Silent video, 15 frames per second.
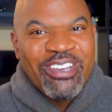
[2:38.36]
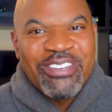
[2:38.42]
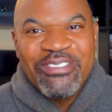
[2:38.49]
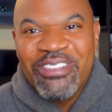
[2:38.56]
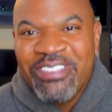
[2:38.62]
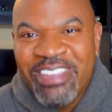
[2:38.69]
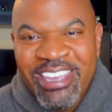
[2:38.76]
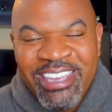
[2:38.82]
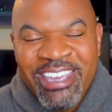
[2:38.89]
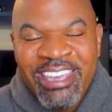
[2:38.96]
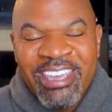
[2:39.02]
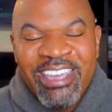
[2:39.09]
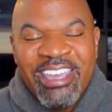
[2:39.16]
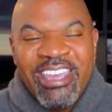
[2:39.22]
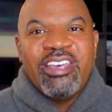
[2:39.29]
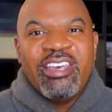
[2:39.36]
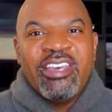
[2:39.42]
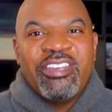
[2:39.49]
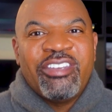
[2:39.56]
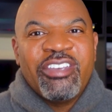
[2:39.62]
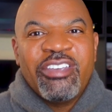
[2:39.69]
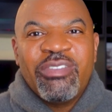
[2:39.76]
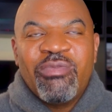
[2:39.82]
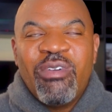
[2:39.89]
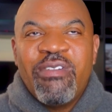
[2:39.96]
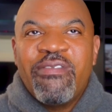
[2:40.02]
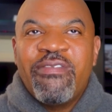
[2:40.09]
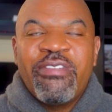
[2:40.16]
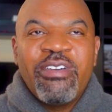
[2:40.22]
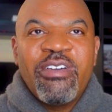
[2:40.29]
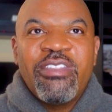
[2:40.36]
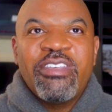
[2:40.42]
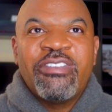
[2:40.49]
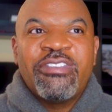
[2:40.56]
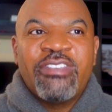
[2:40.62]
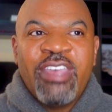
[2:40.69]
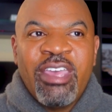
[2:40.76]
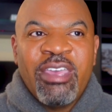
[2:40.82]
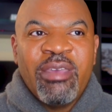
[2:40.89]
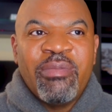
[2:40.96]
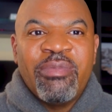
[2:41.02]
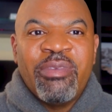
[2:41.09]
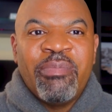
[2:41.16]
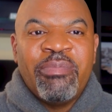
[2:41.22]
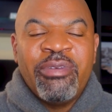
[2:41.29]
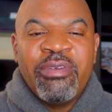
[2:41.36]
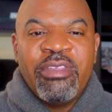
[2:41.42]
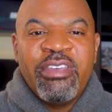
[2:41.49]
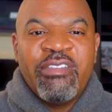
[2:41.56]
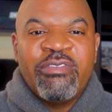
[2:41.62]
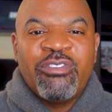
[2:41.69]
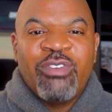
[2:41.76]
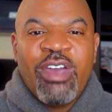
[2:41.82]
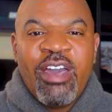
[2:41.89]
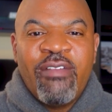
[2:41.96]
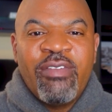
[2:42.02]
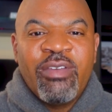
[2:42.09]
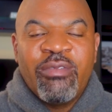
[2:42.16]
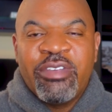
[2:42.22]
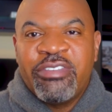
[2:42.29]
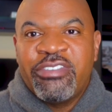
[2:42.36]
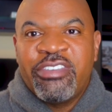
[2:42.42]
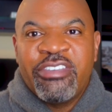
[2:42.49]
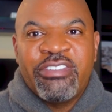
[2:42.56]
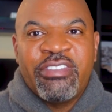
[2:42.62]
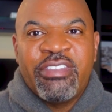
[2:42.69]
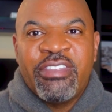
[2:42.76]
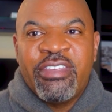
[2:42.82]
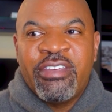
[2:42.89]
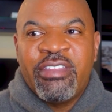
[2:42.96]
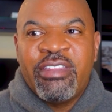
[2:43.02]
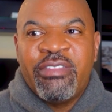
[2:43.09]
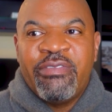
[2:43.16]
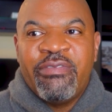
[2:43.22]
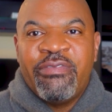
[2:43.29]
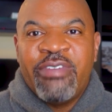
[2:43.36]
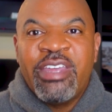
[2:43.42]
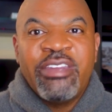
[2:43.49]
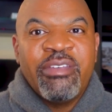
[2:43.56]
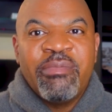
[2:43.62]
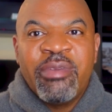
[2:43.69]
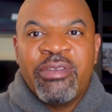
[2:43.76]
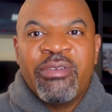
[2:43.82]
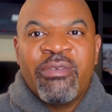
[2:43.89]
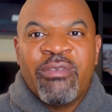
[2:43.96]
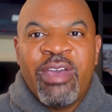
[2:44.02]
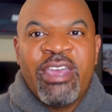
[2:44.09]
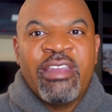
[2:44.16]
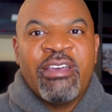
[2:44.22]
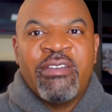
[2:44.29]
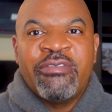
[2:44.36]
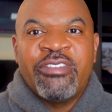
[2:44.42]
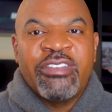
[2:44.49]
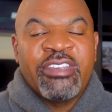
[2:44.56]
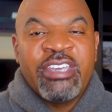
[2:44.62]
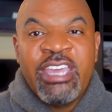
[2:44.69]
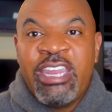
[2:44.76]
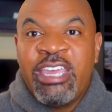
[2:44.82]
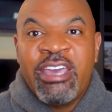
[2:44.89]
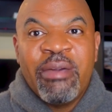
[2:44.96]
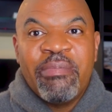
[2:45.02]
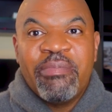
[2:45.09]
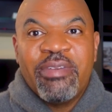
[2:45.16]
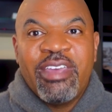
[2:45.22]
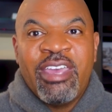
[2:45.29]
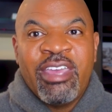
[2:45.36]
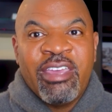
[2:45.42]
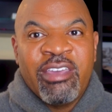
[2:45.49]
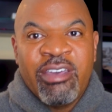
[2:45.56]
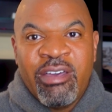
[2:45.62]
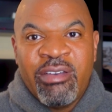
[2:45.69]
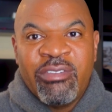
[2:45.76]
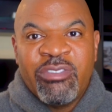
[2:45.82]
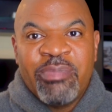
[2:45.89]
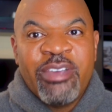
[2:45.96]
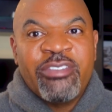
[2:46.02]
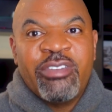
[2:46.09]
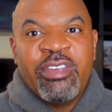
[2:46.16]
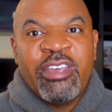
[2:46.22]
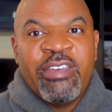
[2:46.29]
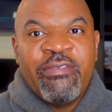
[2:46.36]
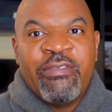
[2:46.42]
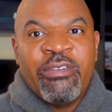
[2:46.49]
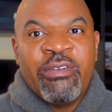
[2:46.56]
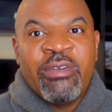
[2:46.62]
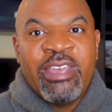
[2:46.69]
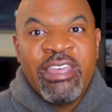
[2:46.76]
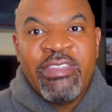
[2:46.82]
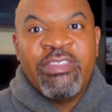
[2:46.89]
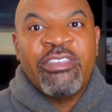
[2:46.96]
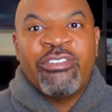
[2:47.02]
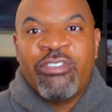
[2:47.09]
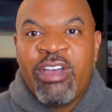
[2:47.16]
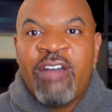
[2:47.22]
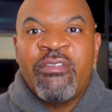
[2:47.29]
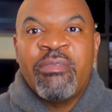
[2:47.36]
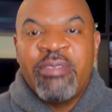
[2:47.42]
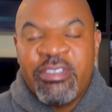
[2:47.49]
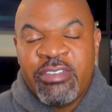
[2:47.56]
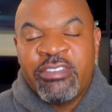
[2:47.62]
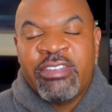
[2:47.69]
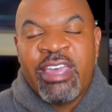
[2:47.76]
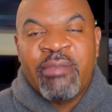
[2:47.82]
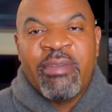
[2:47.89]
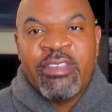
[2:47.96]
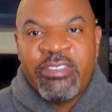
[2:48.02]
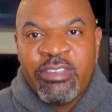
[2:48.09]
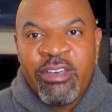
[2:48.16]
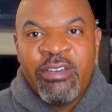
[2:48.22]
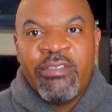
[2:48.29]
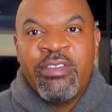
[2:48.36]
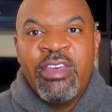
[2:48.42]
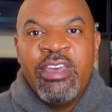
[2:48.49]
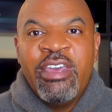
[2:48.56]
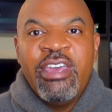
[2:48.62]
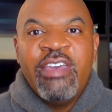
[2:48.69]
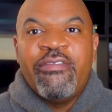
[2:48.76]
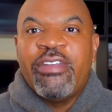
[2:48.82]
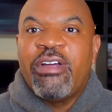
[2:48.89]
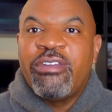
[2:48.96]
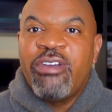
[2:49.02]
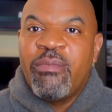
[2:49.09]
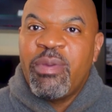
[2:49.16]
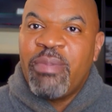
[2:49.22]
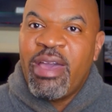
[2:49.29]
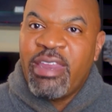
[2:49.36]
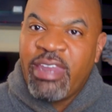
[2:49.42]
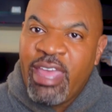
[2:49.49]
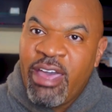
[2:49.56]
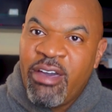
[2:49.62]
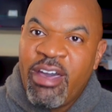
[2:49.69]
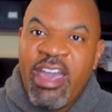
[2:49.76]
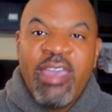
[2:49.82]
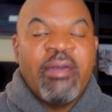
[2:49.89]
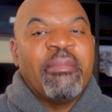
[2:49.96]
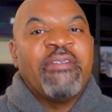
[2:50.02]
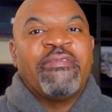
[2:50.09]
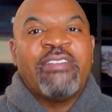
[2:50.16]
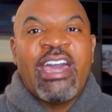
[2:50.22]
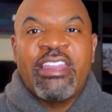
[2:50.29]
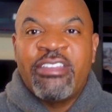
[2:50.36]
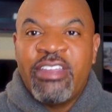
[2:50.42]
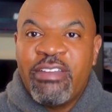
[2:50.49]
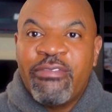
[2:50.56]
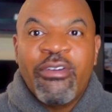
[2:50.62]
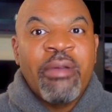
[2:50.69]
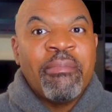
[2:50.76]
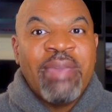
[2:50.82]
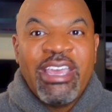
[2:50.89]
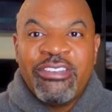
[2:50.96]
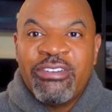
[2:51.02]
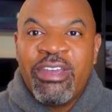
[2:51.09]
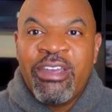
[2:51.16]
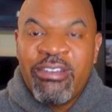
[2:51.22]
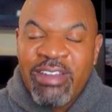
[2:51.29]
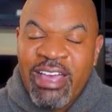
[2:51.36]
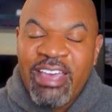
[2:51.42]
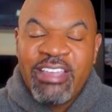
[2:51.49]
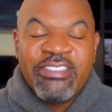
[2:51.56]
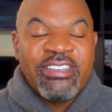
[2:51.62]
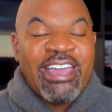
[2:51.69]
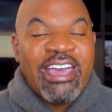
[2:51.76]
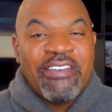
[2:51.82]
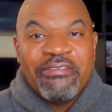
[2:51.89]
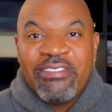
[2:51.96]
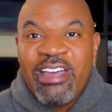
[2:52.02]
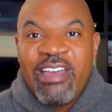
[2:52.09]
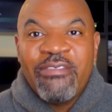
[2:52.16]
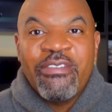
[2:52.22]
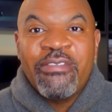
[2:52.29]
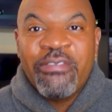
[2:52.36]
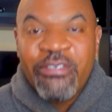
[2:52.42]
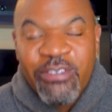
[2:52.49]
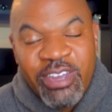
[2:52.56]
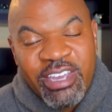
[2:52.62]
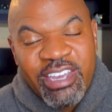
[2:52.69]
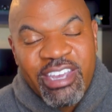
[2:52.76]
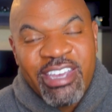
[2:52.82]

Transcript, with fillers: Wishful thinking. It just won't feel the same. The beauty of traveling was just the fundamental right of just getting up and go, especially if you're in the travel business like myself. If you don't know me by now, I am a flight attendant for a major airlines and I fly for free